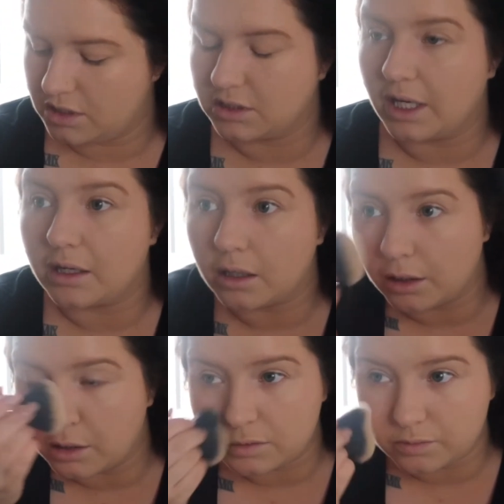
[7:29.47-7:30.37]
skin and
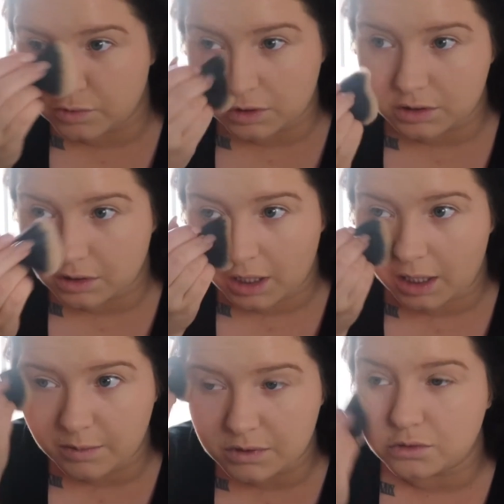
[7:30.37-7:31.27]
it just
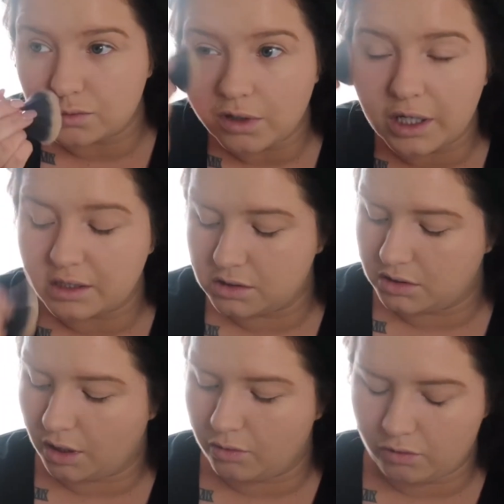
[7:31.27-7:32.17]
keeps drying
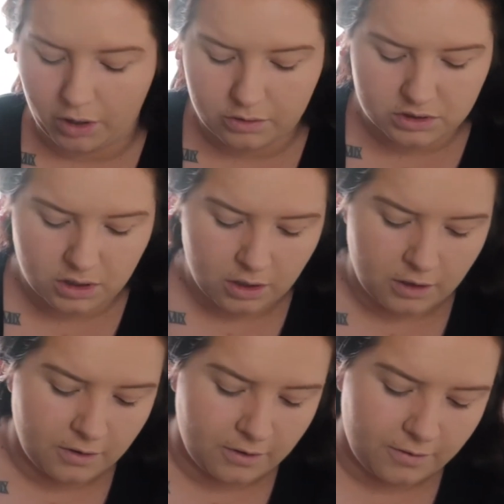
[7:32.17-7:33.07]
so gross.
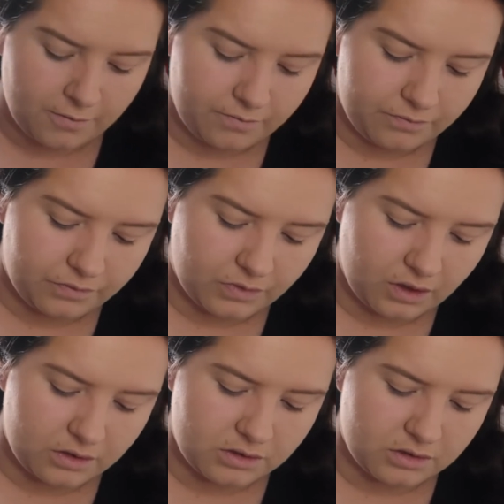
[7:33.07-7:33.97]

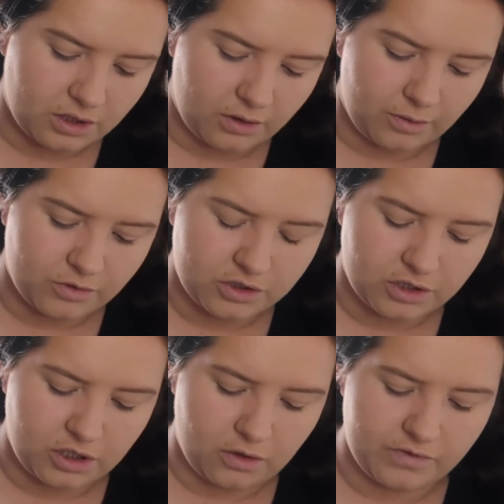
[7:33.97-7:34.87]
So I'm just
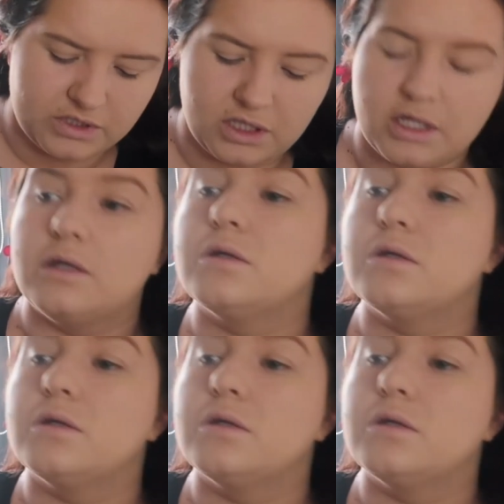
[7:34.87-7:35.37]
gonna obviously